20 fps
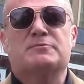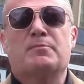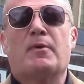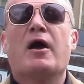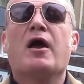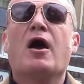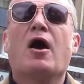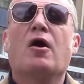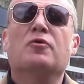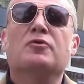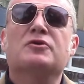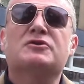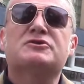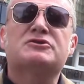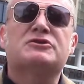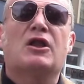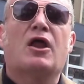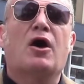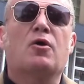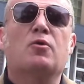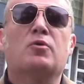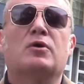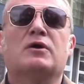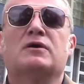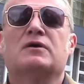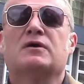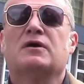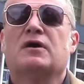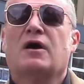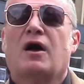my own slow
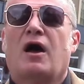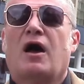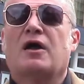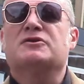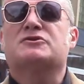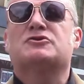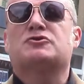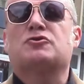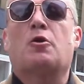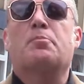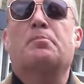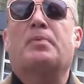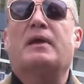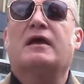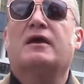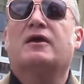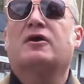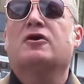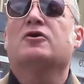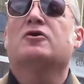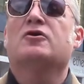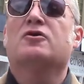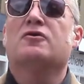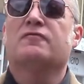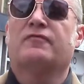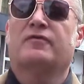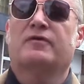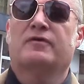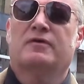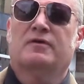and stopping
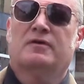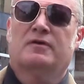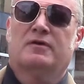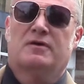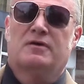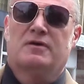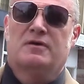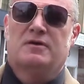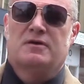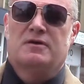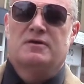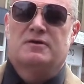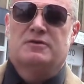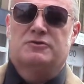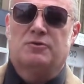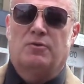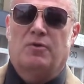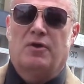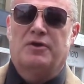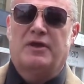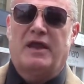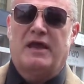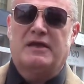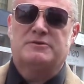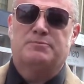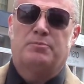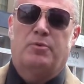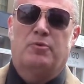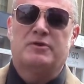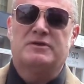curve to our
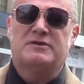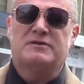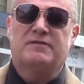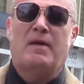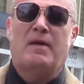next point of